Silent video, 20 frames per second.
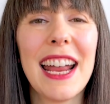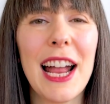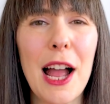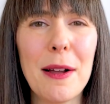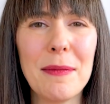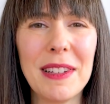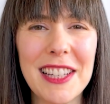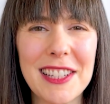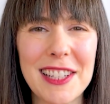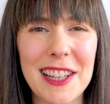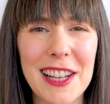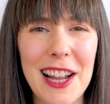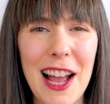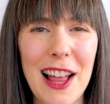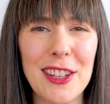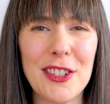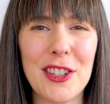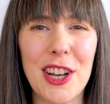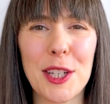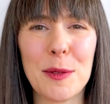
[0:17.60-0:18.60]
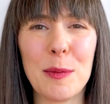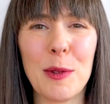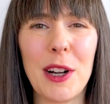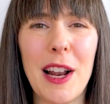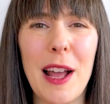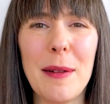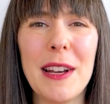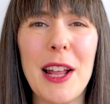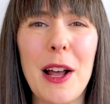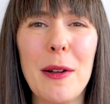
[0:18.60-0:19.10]
I'm Alyssa the College Expert.
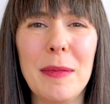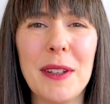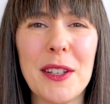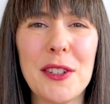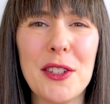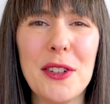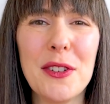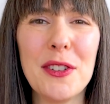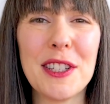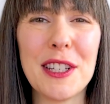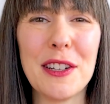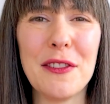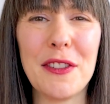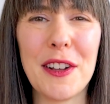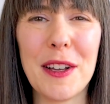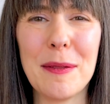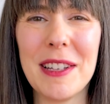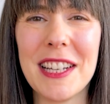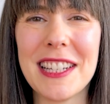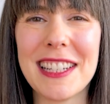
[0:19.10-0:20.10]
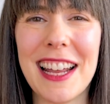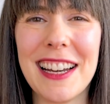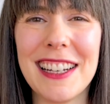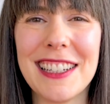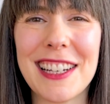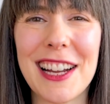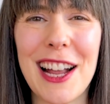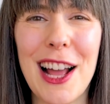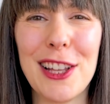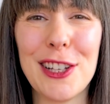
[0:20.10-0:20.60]
I've been helping students and families get
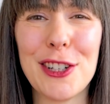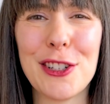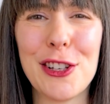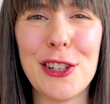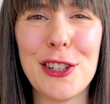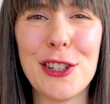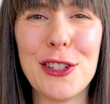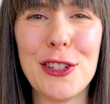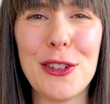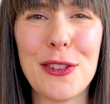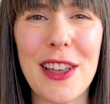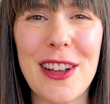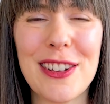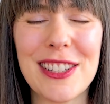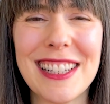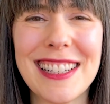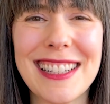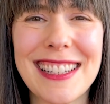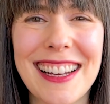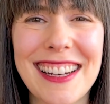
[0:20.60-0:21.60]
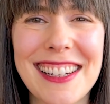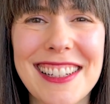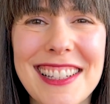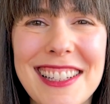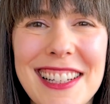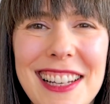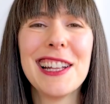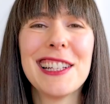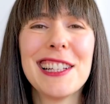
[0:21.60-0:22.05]
into college since 2006.